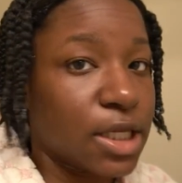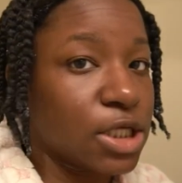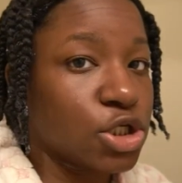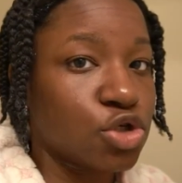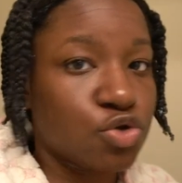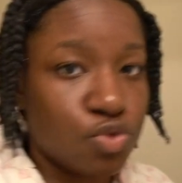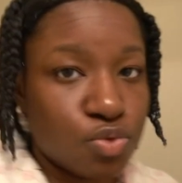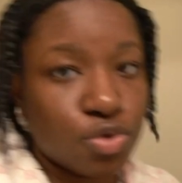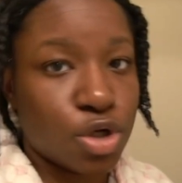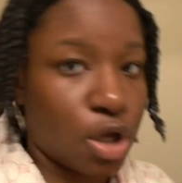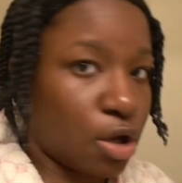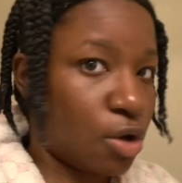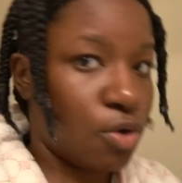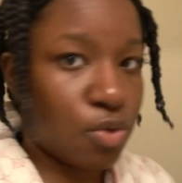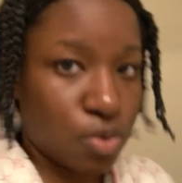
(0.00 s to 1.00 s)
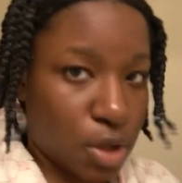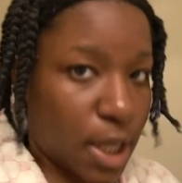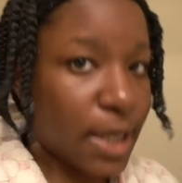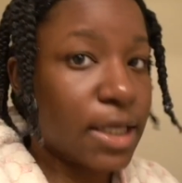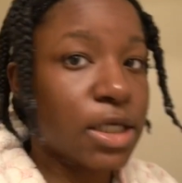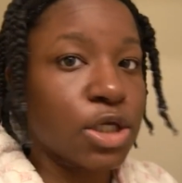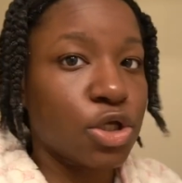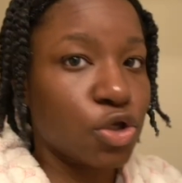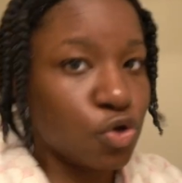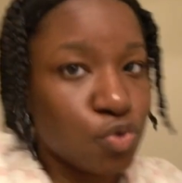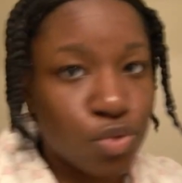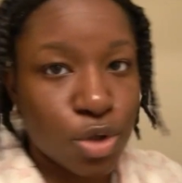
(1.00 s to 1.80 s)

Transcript: like you know, like you